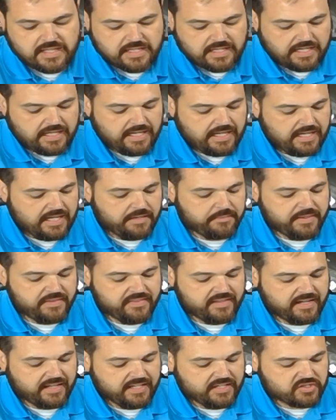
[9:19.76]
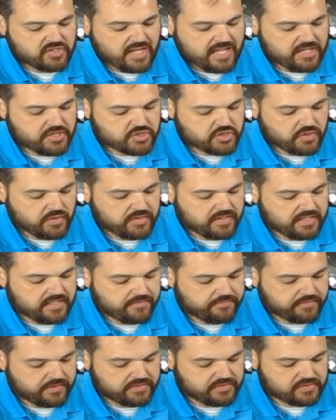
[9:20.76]
And then again, kind of show you the
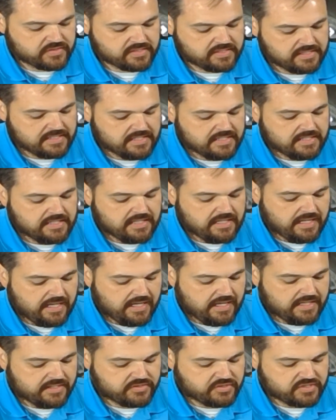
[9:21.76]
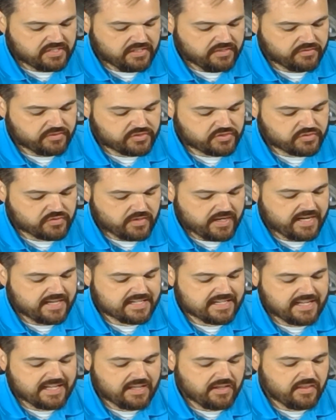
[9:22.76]
difference, just to illustrate
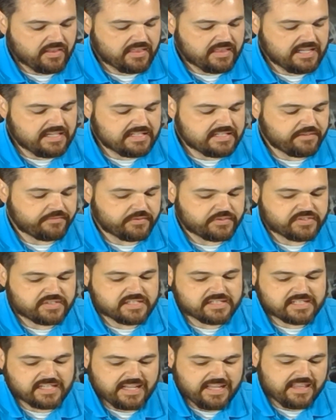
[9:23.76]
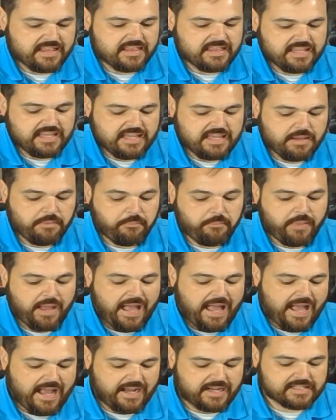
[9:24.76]
the differences in the
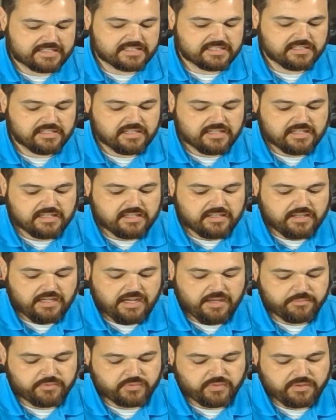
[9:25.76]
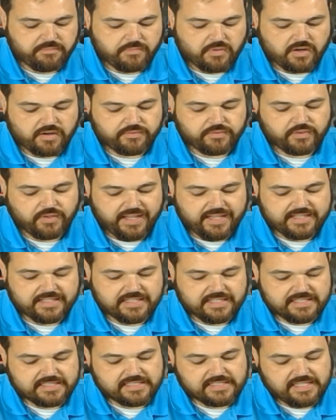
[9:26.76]
packs between Marvel and
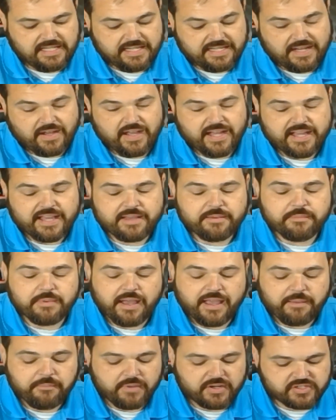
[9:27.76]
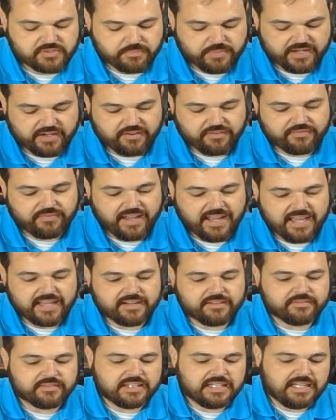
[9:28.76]
DC. Now I am a much bigger fan
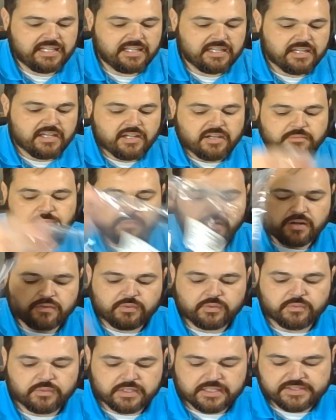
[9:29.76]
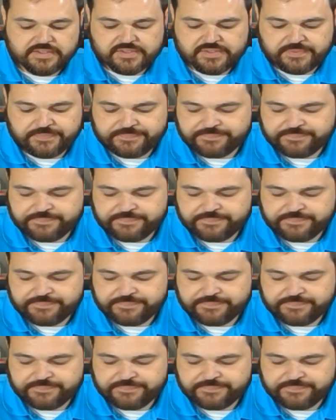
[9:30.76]
of the Marvel ones,